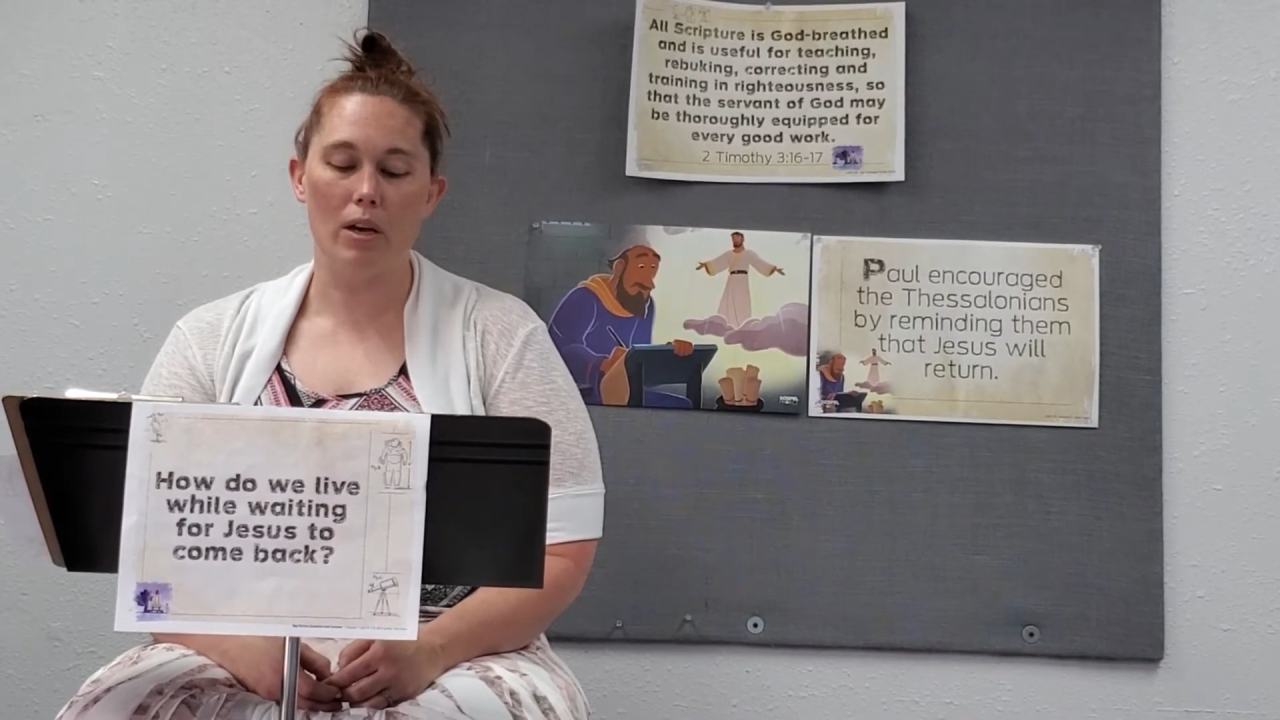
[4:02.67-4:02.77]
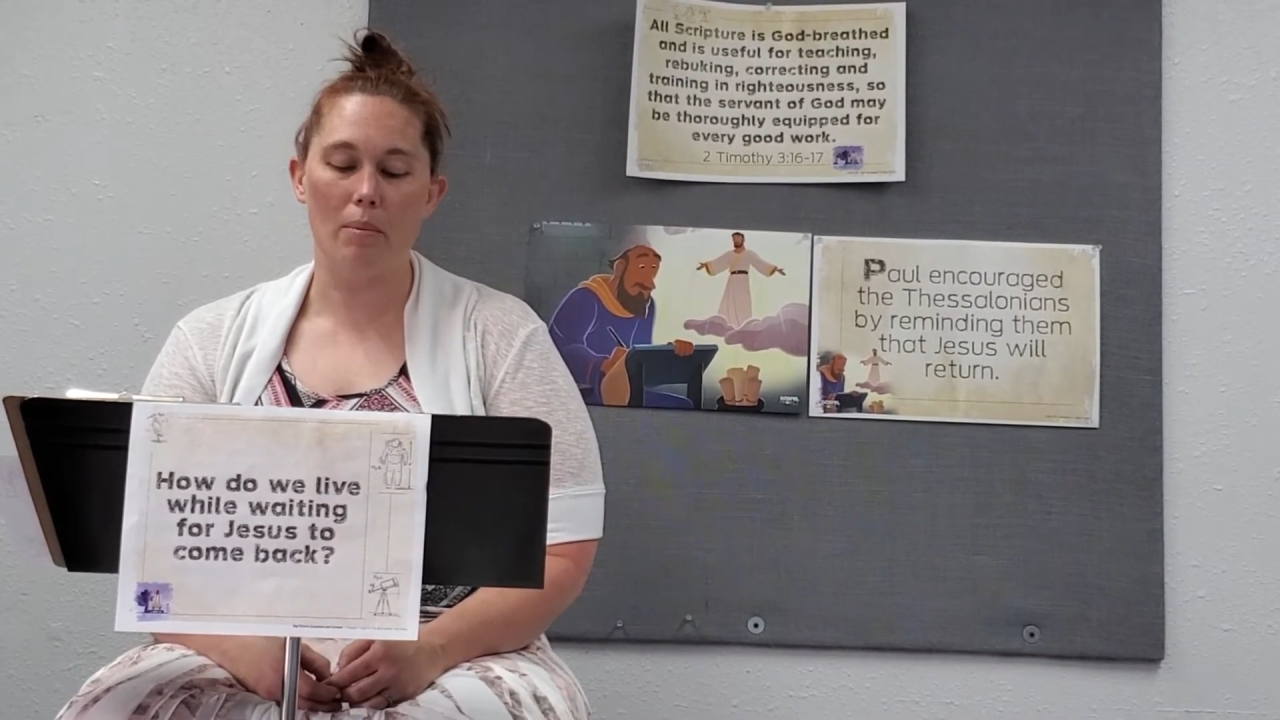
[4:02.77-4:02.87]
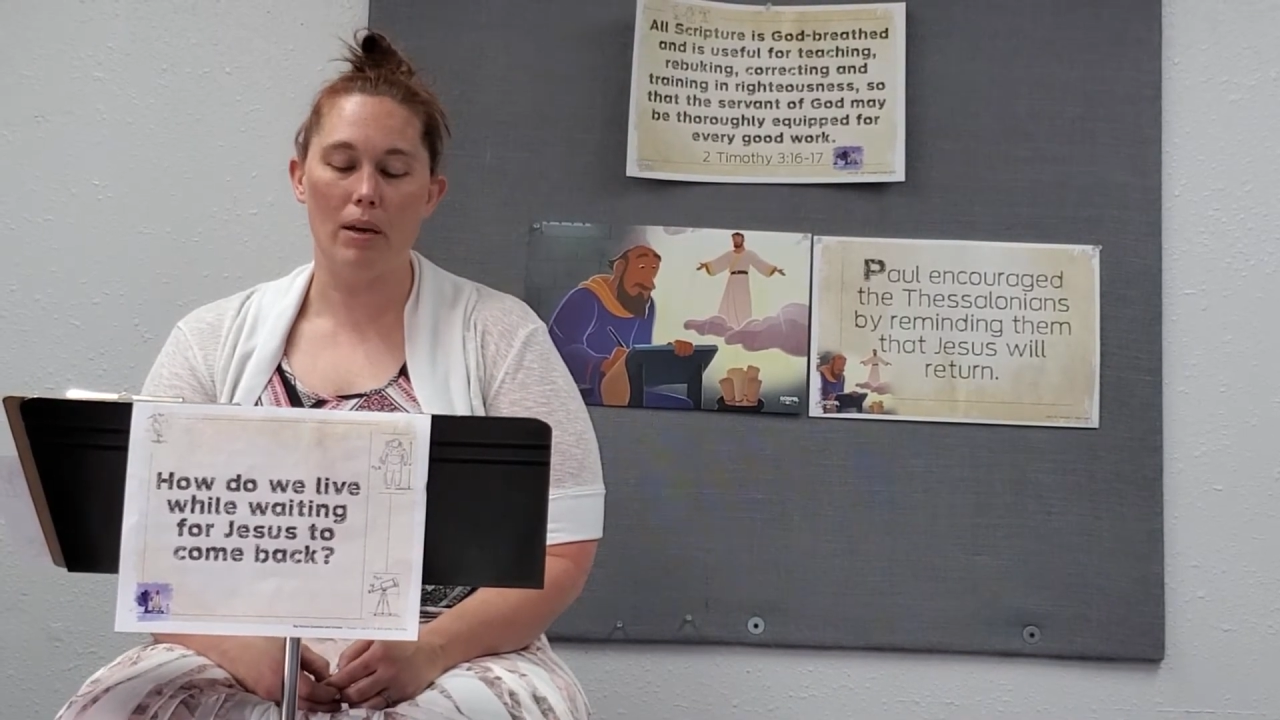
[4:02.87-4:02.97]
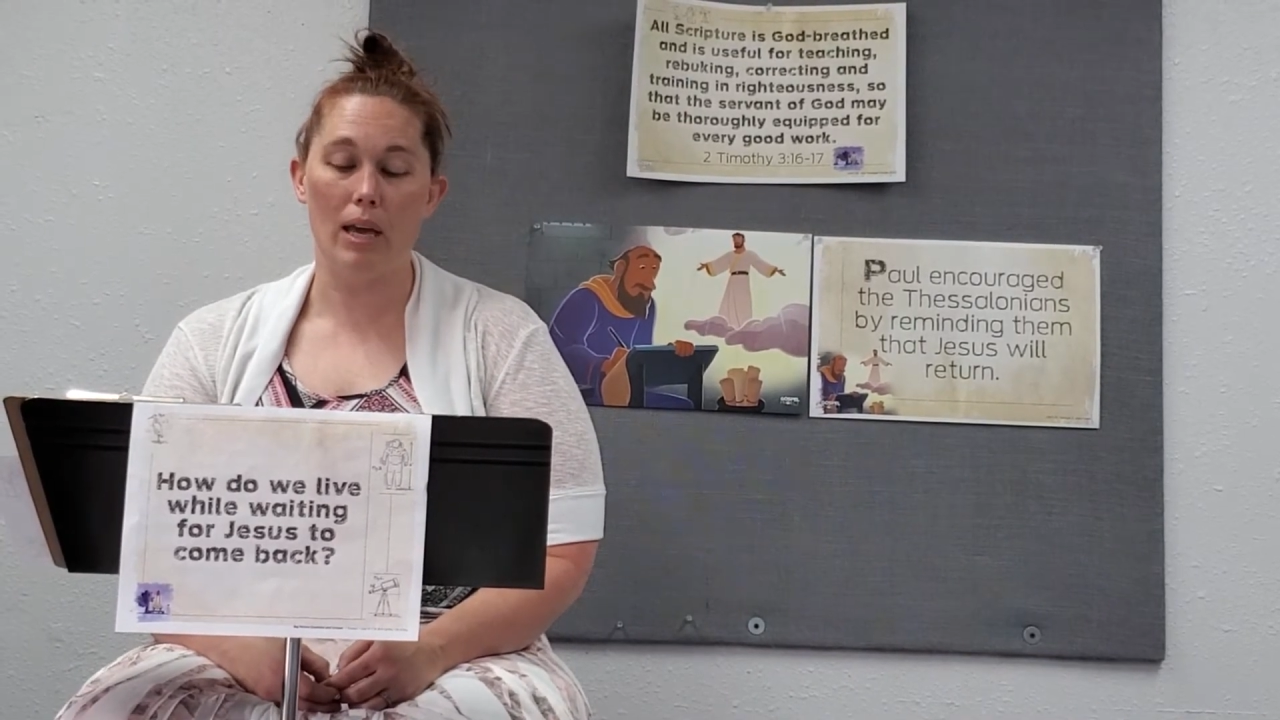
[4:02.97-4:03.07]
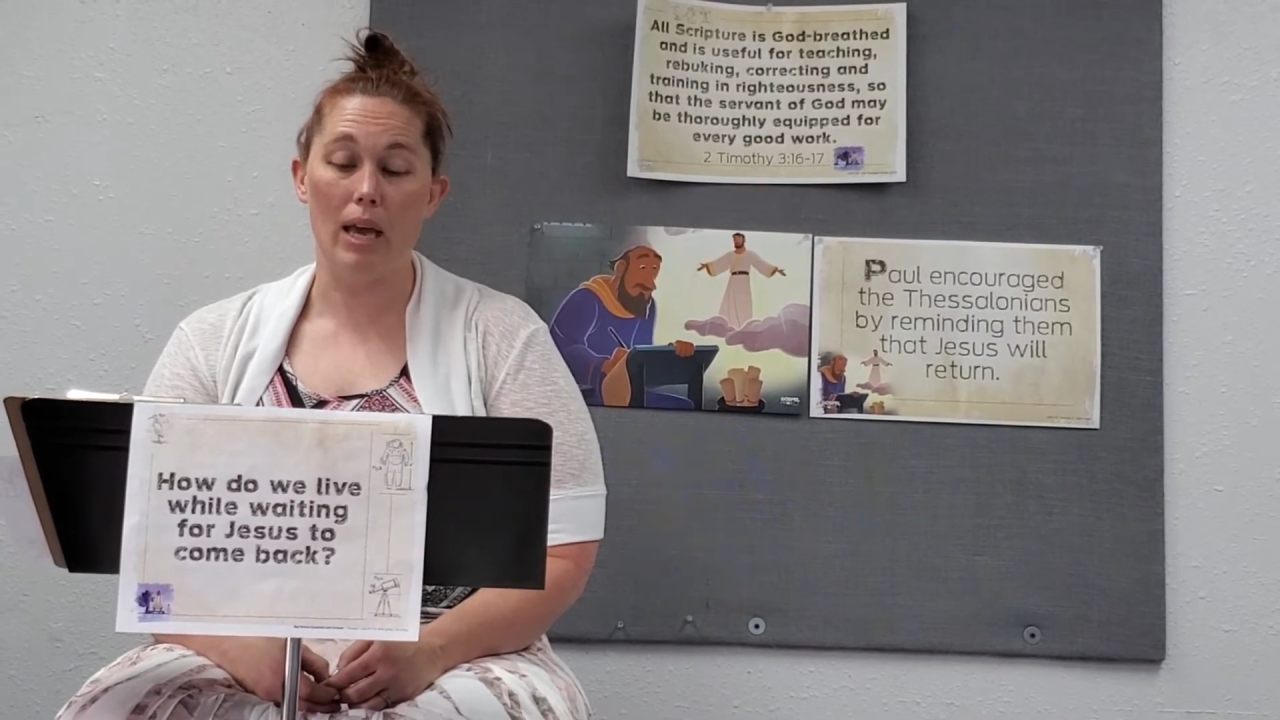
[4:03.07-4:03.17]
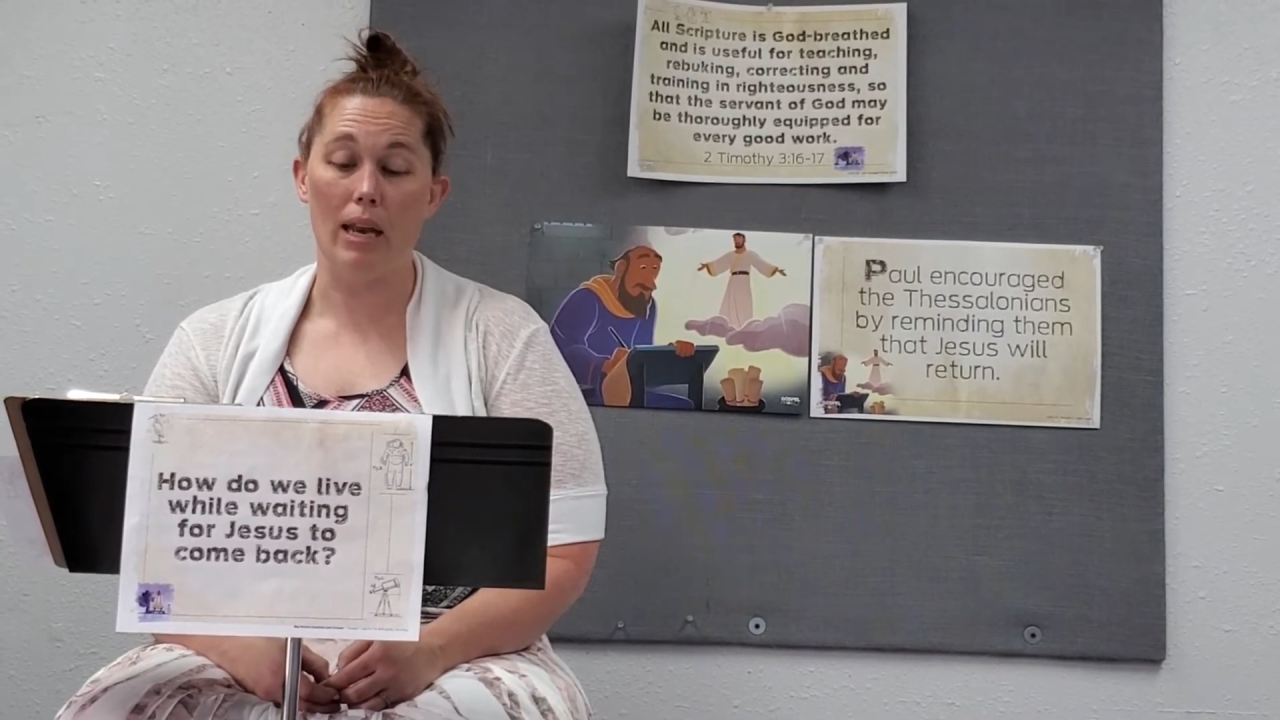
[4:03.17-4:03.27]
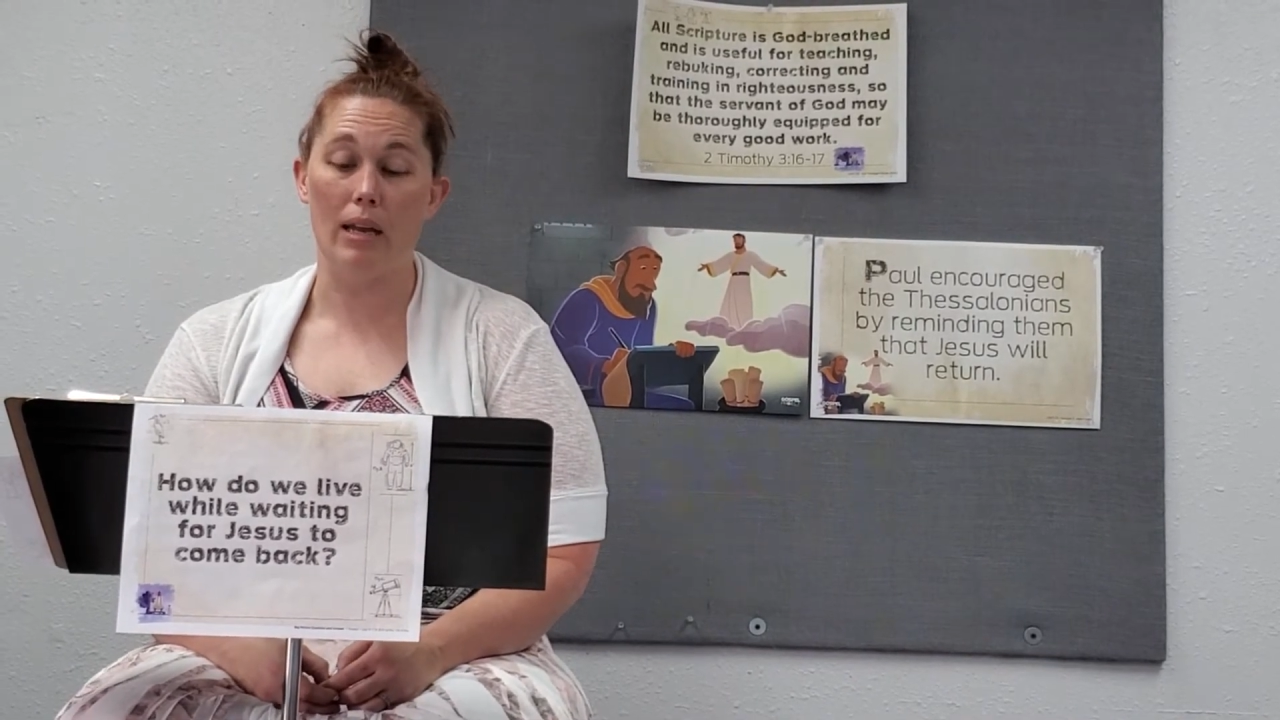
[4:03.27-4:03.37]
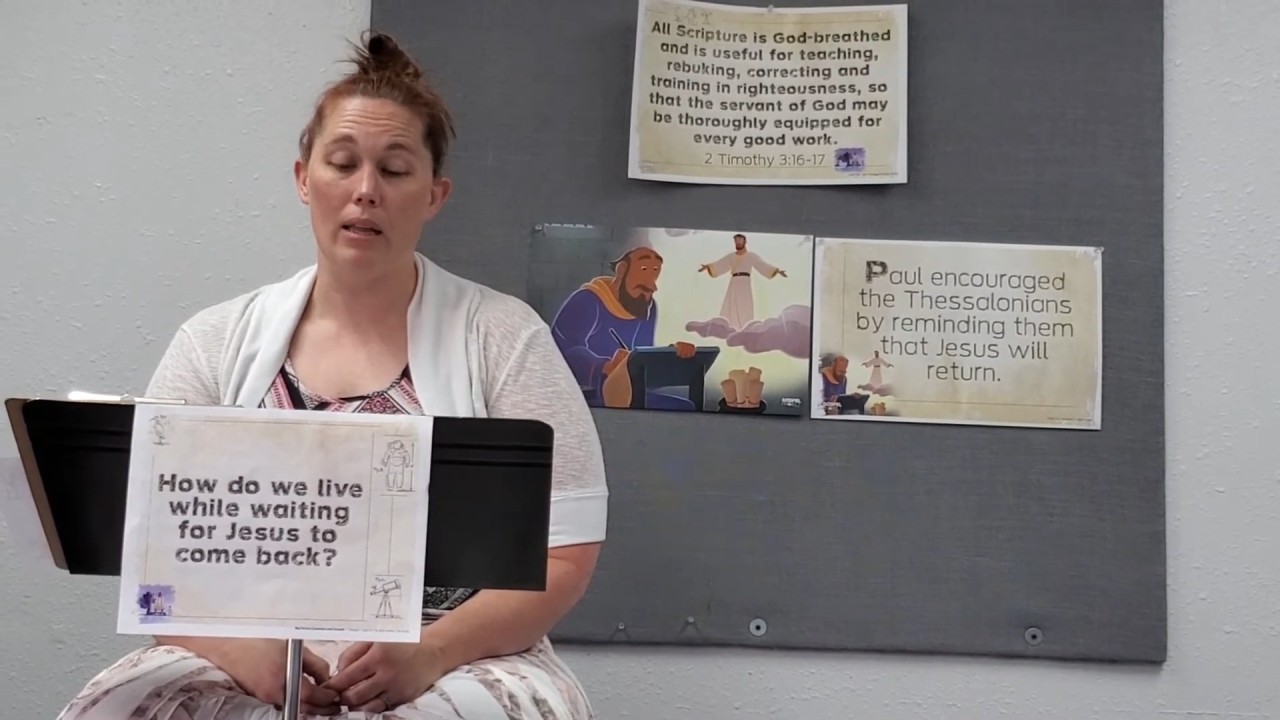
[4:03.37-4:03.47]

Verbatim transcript: come again.